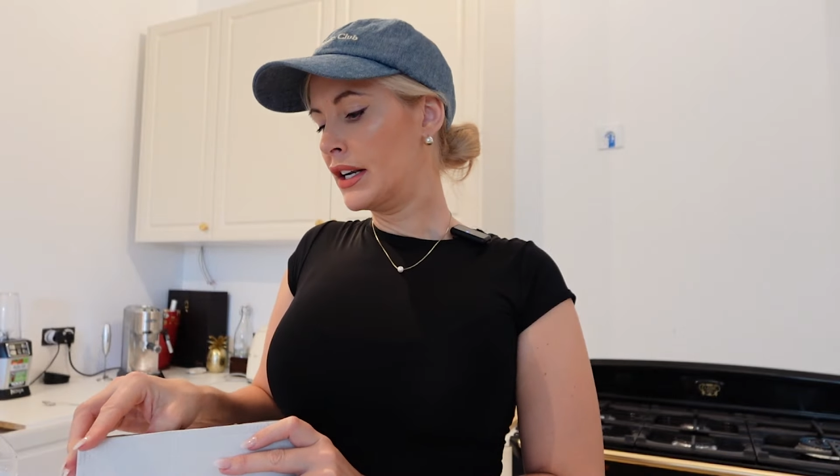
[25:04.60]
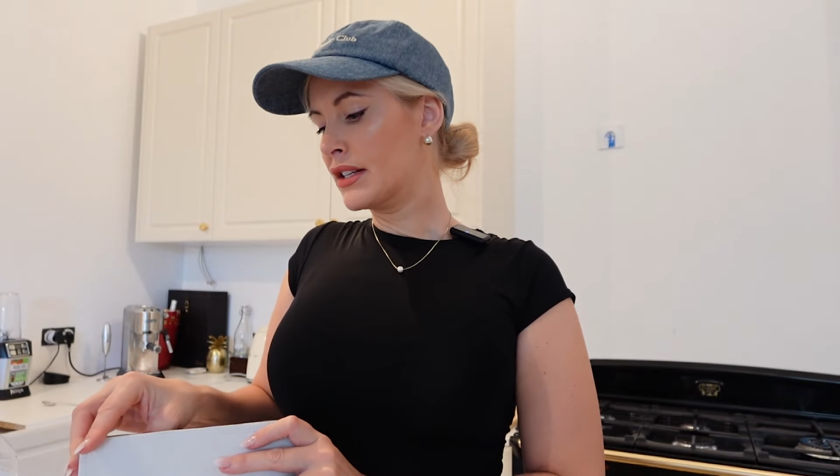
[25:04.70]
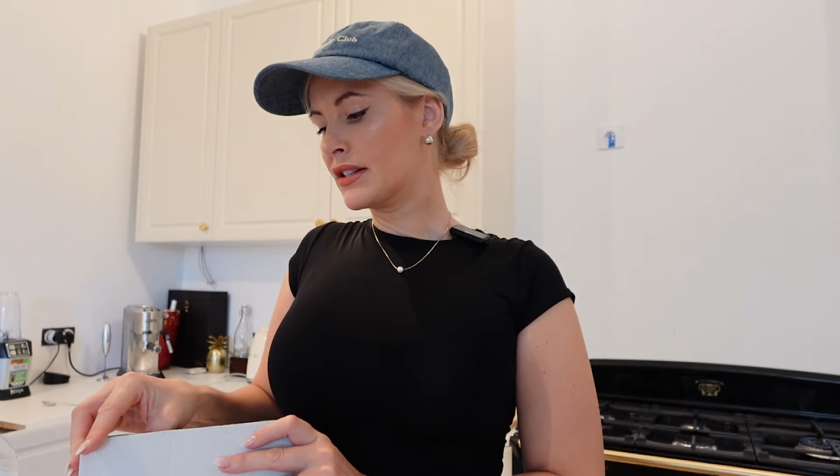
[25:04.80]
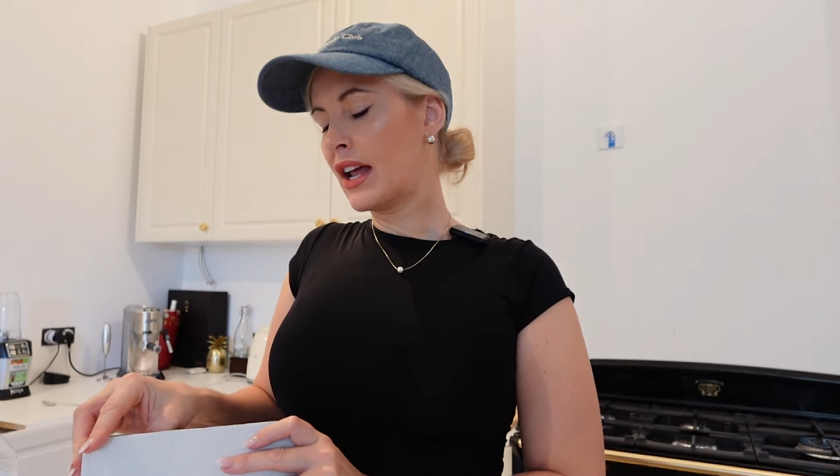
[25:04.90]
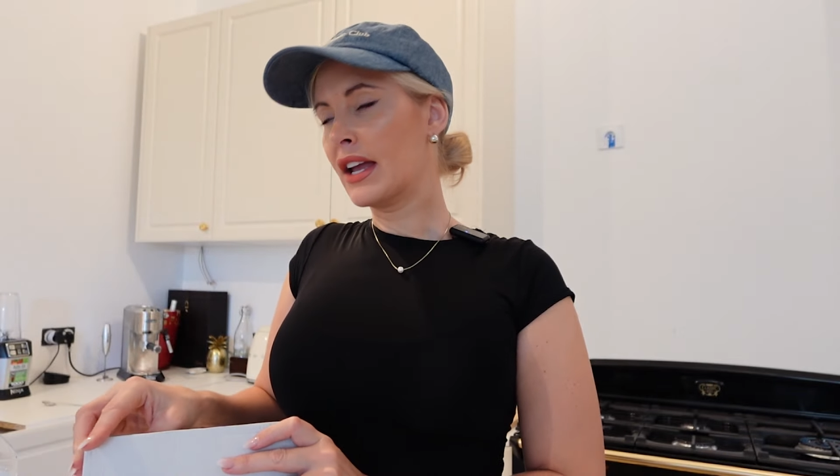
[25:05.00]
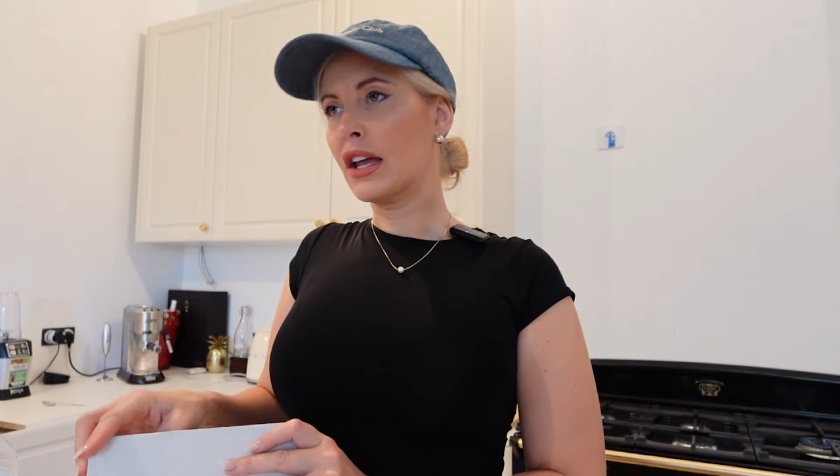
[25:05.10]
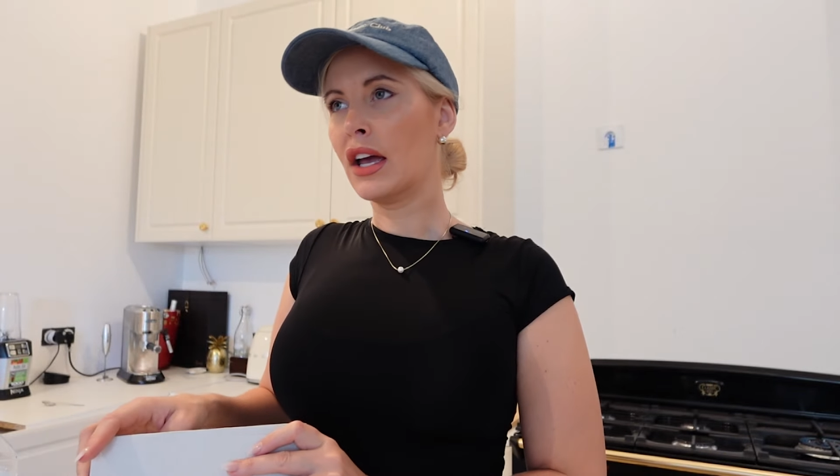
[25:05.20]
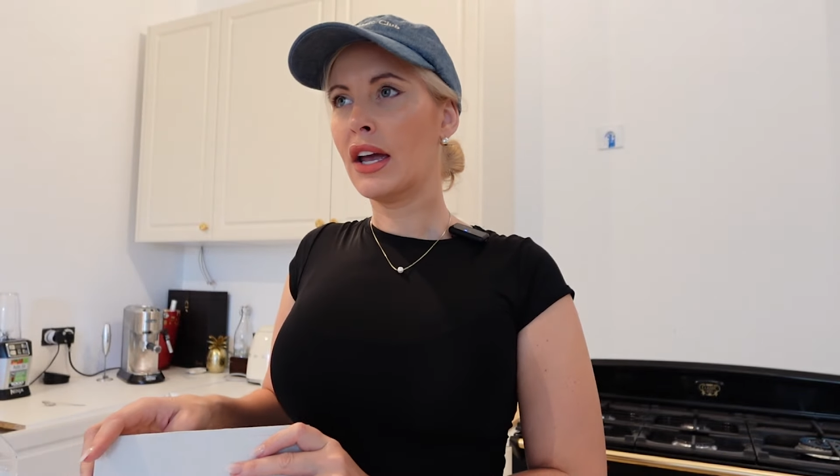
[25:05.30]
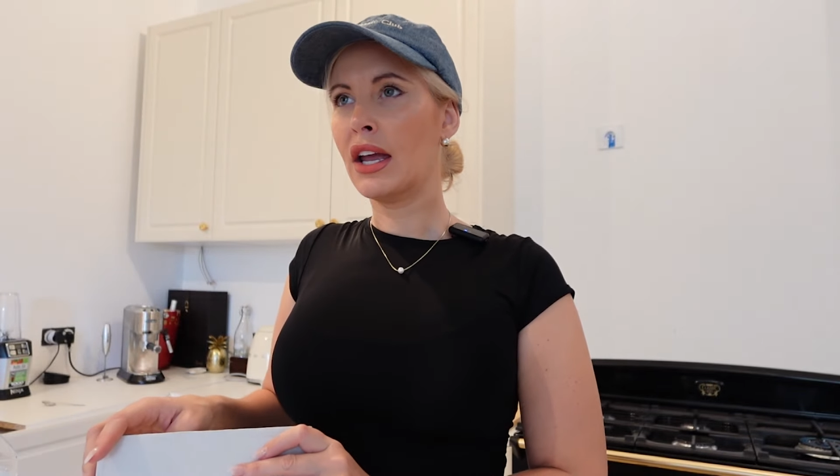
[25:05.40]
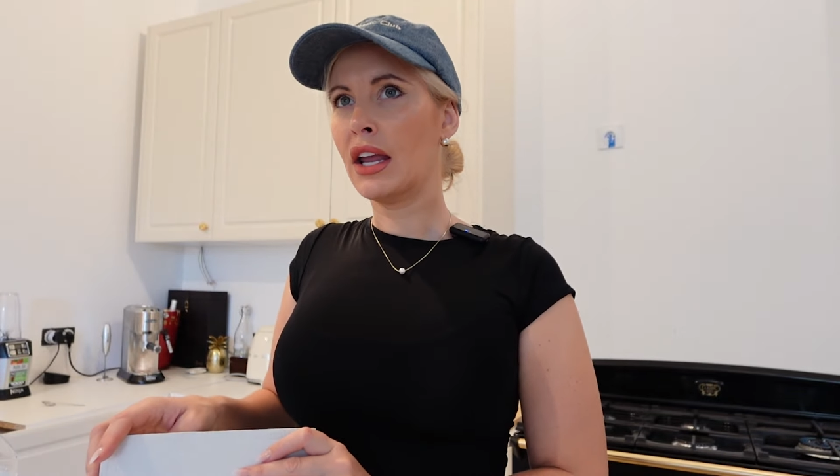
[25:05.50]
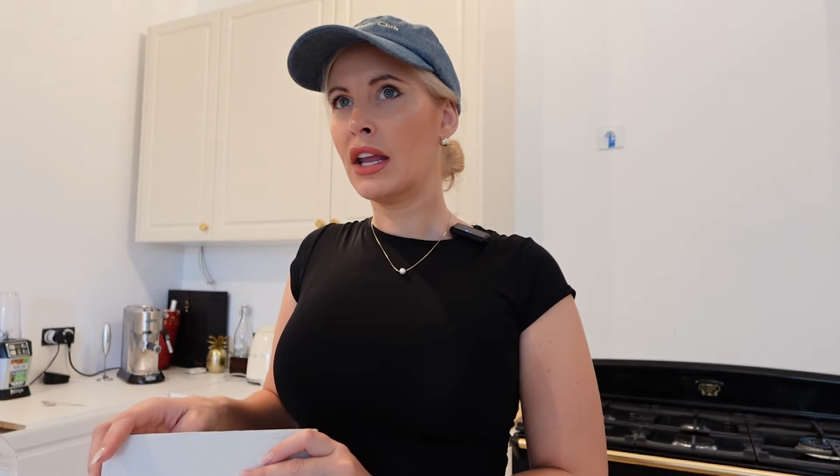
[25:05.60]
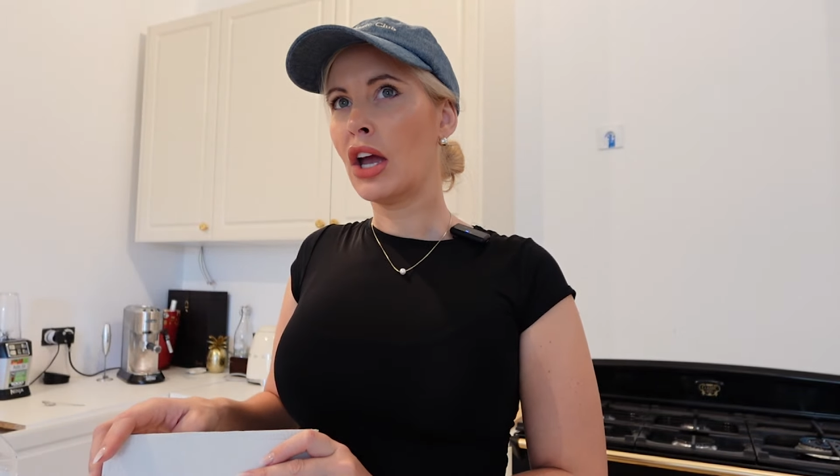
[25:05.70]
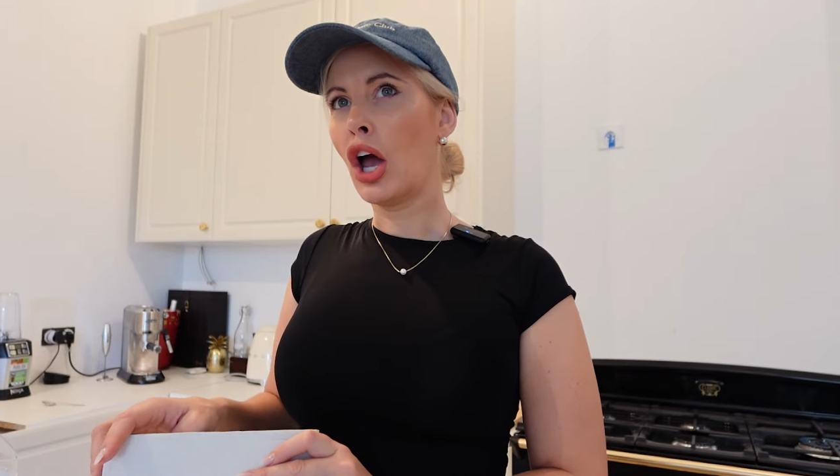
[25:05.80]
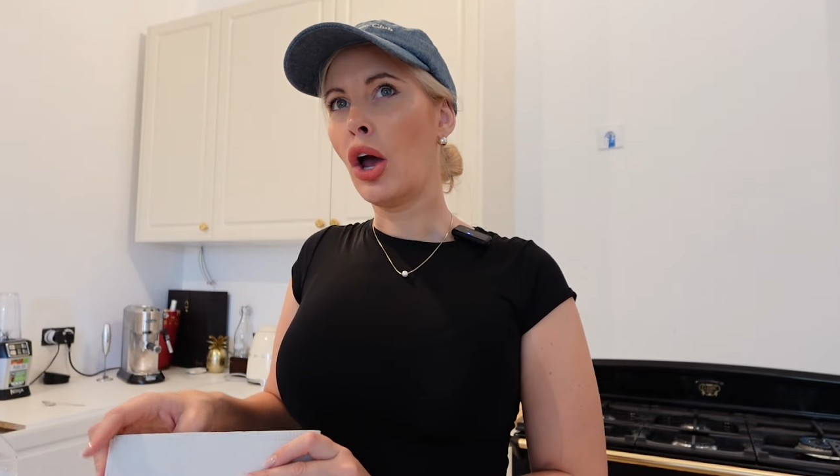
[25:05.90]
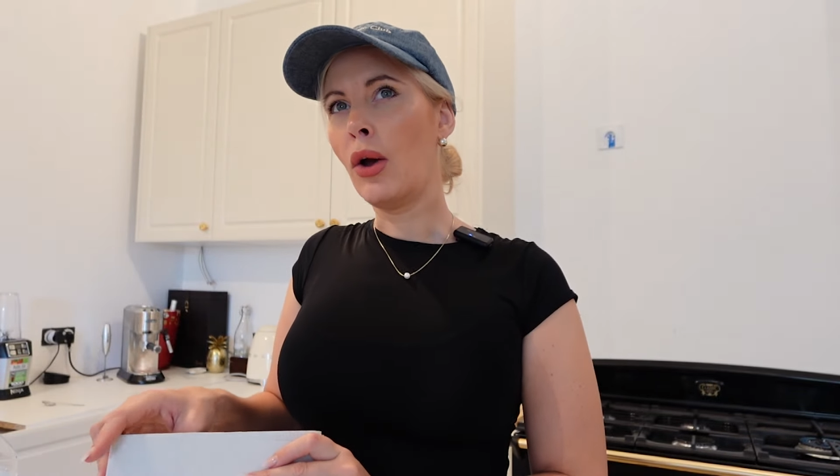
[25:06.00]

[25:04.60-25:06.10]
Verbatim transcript: and it's like a